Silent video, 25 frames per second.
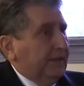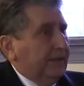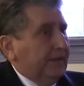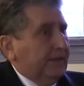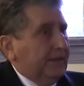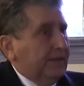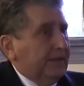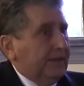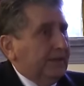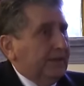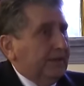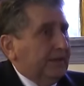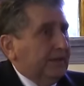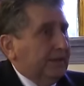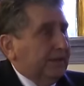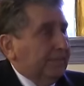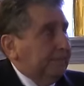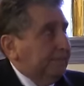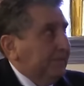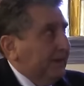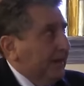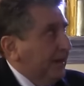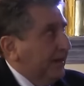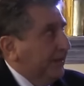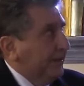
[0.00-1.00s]
the
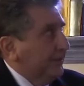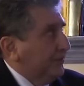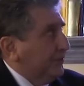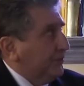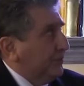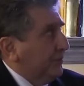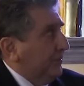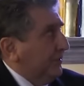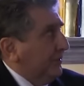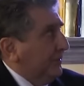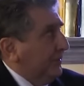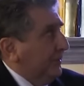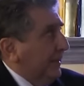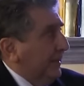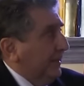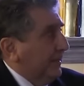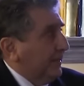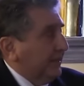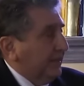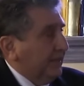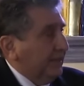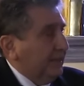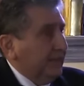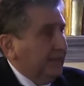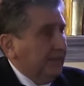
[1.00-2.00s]
uh, bodies were
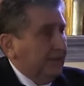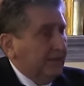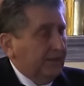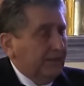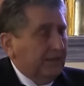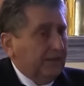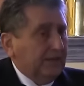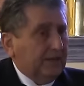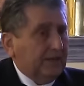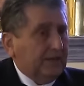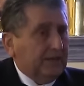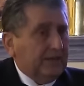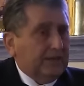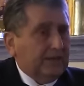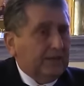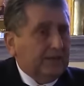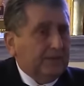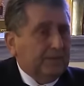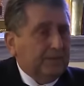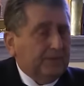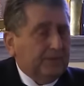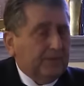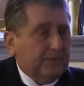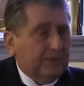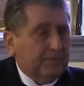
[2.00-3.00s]
taken,
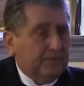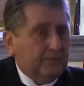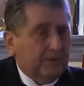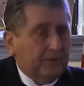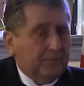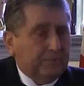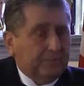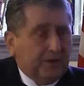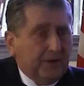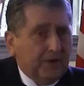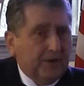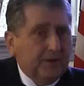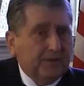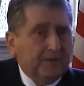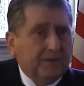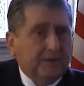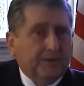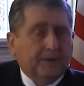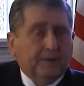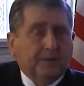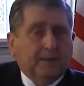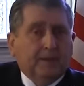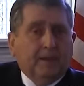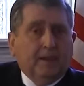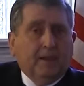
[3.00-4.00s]
uh, that were
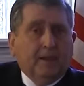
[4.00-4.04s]
burnt,